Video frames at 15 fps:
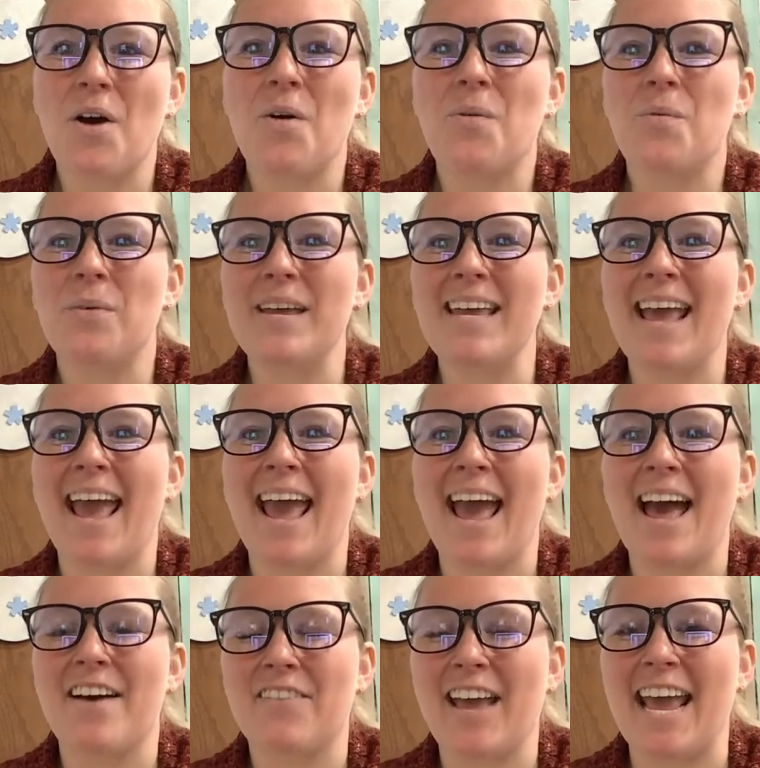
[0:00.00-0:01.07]
we
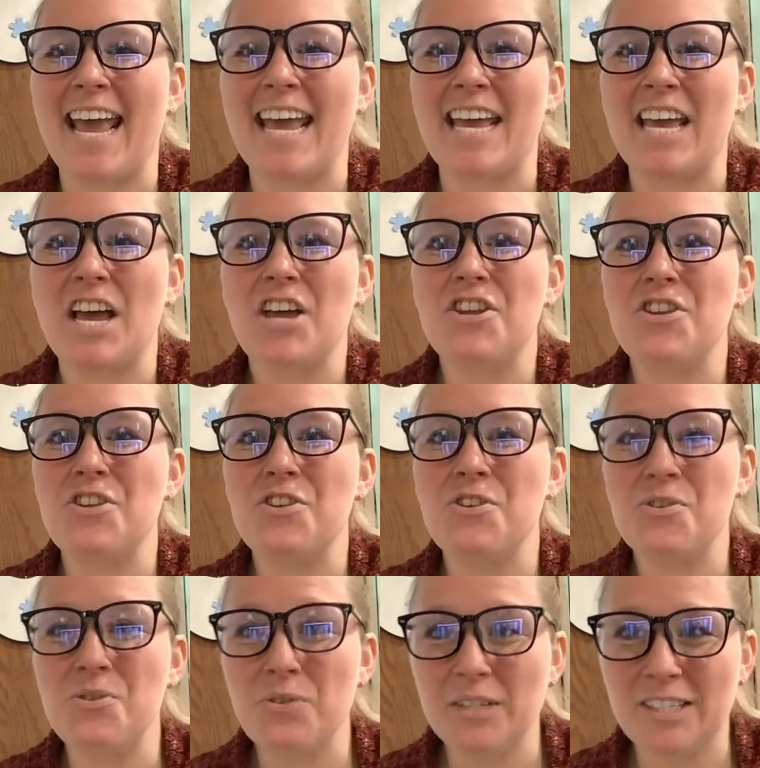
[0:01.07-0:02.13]
have a
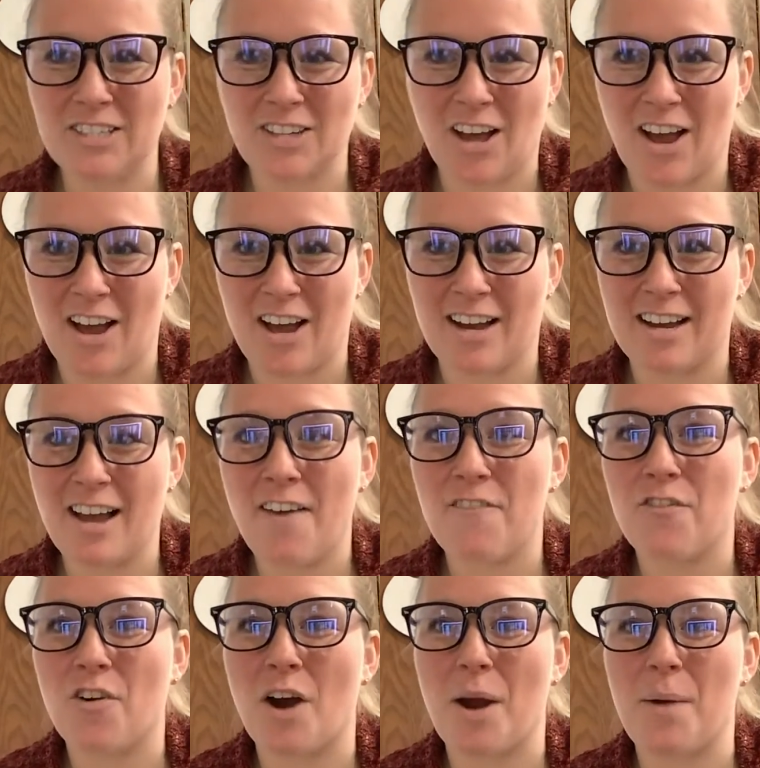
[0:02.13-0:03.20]
new song
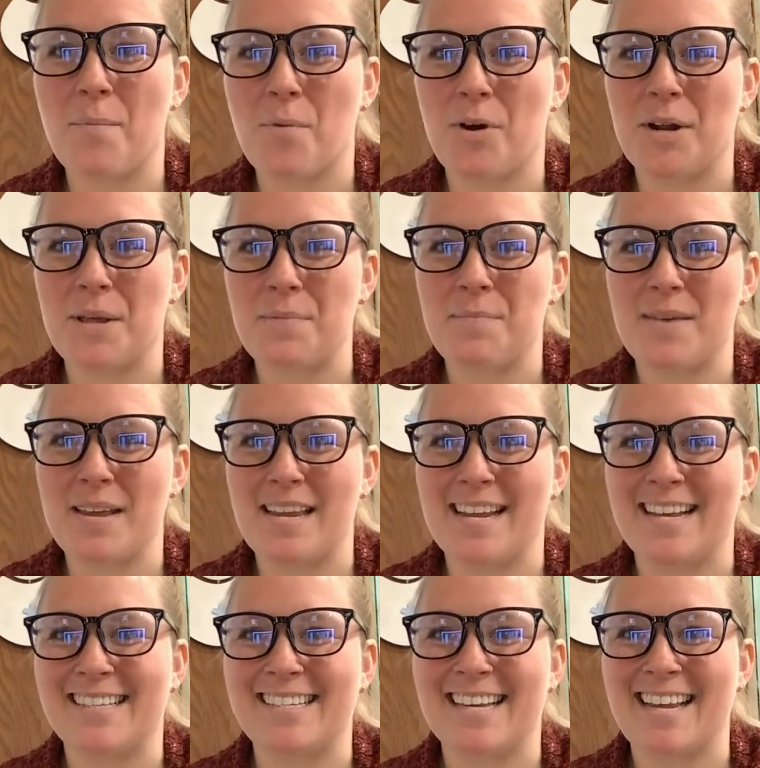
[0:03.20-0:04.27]
for our morning
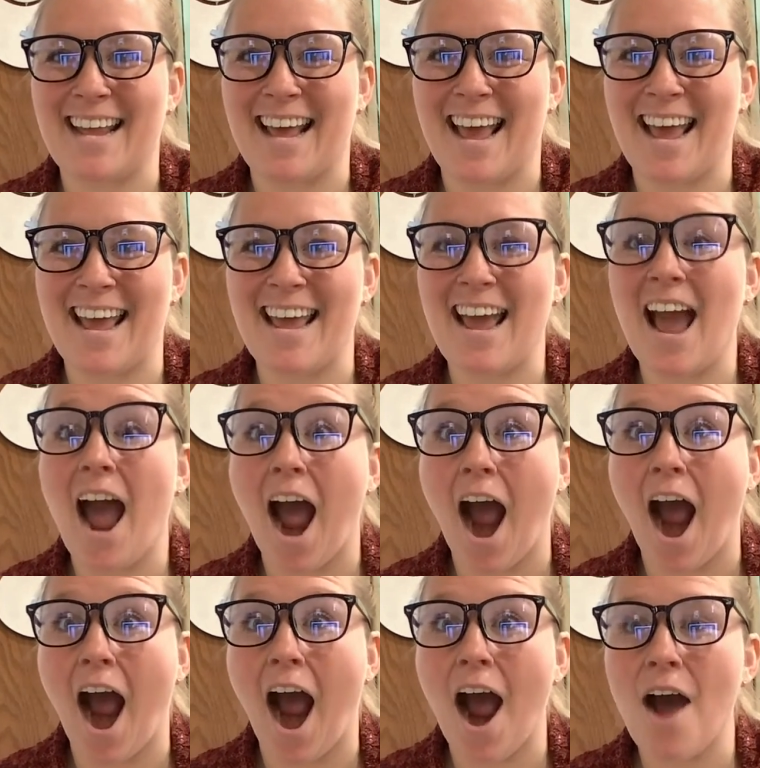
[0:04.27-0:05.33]
meeting today.
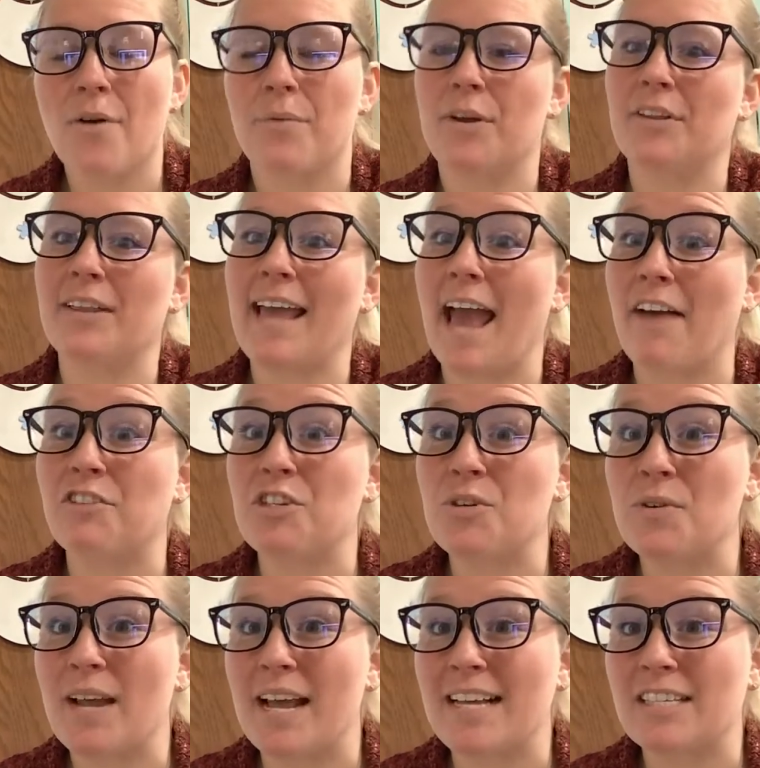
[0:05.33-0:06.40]
We only have
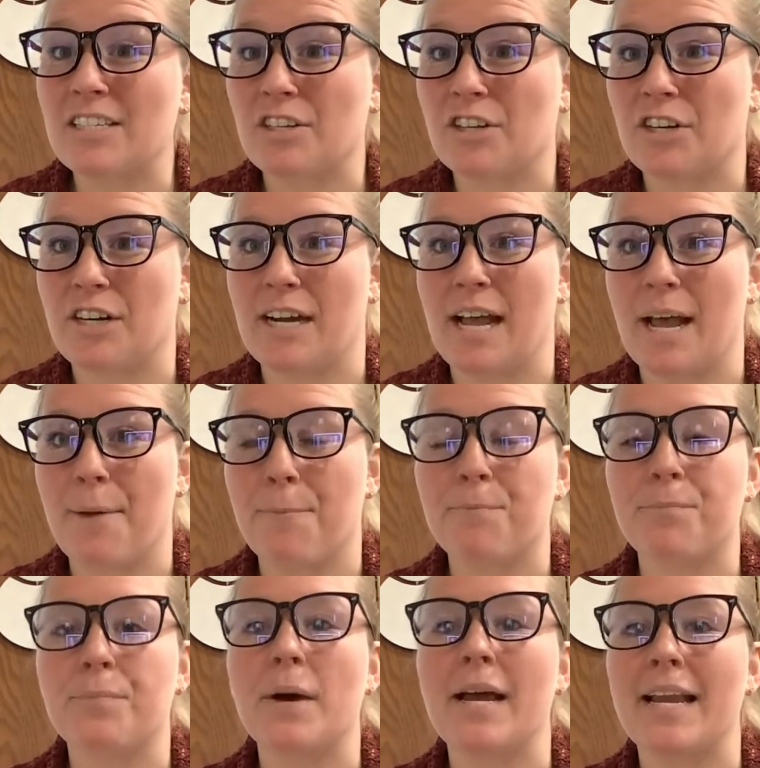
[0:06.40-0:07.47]
2 days to learn it,
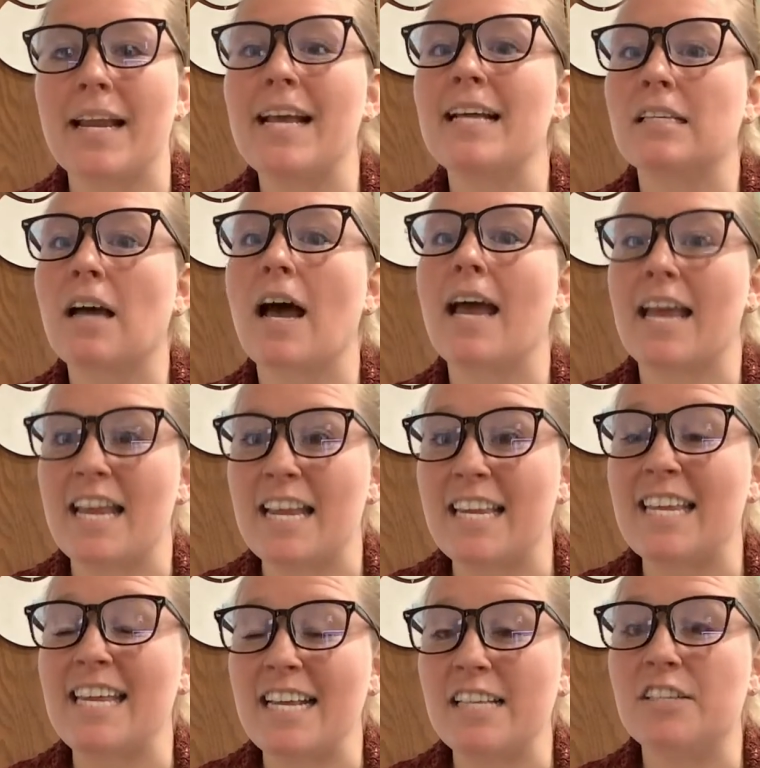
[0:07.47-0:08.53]
but it's an
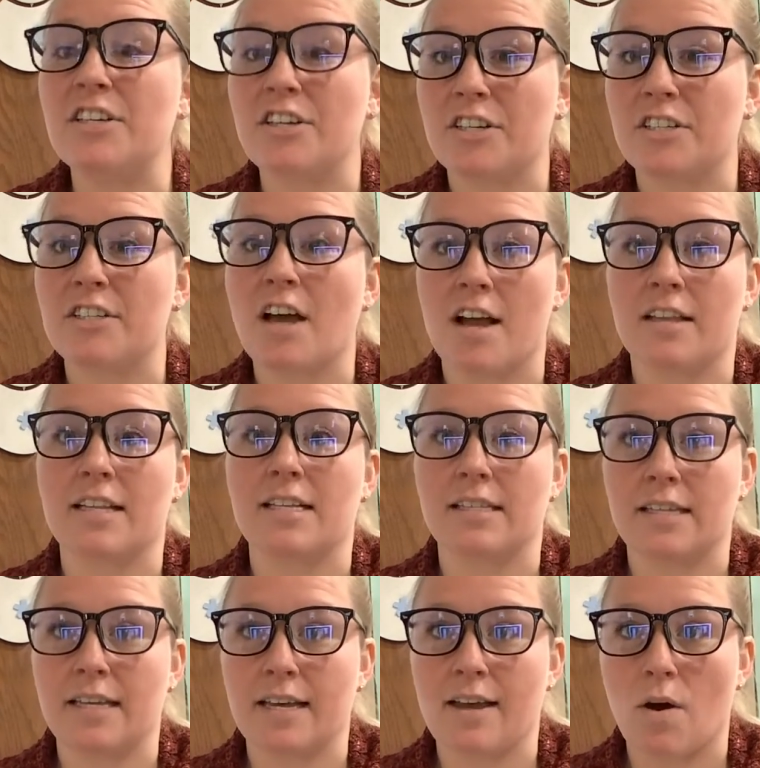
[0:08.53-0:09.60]
easier song than
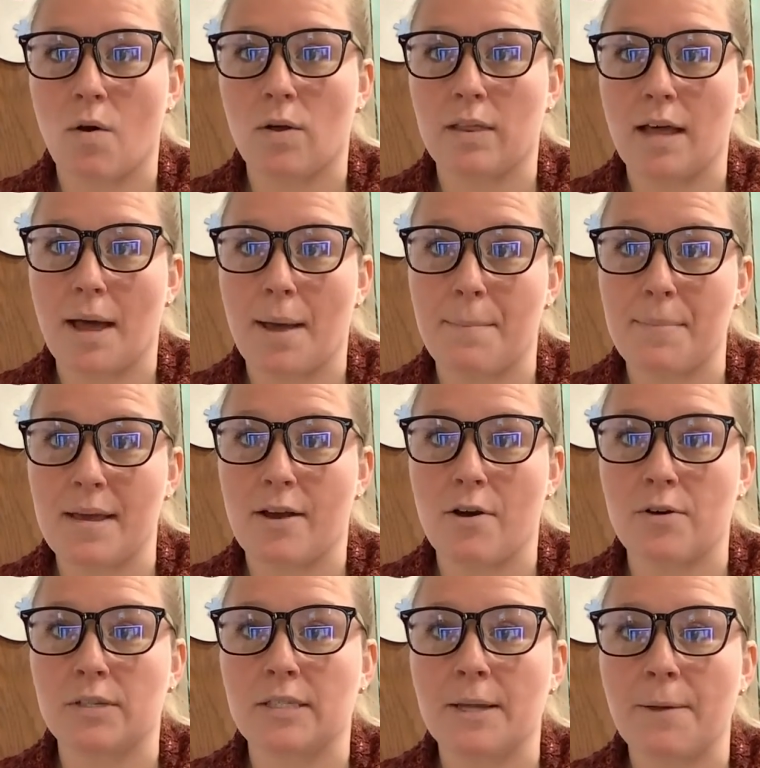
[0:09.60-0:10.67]
singing Hola
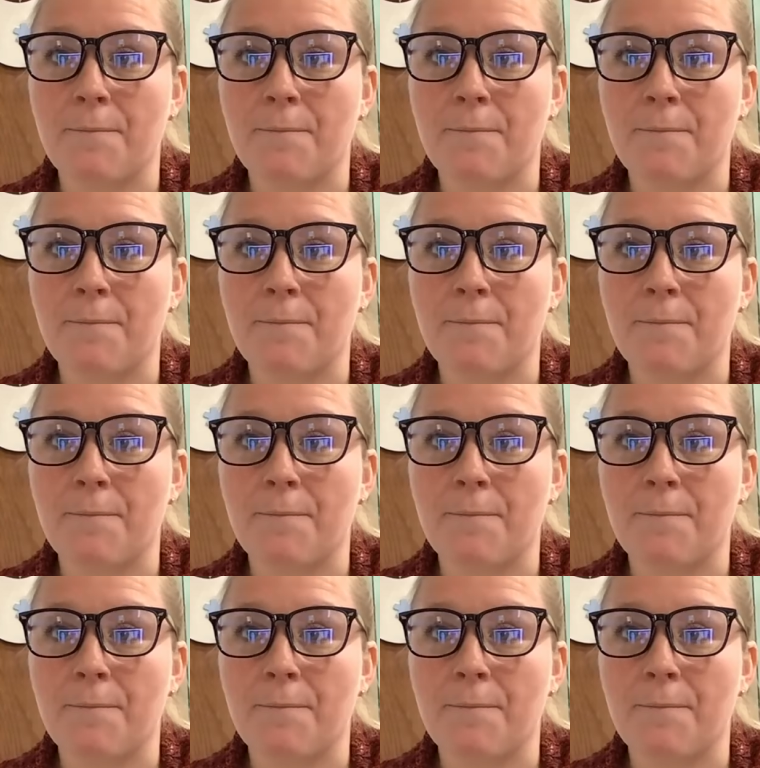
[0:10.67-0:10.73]
Amigos.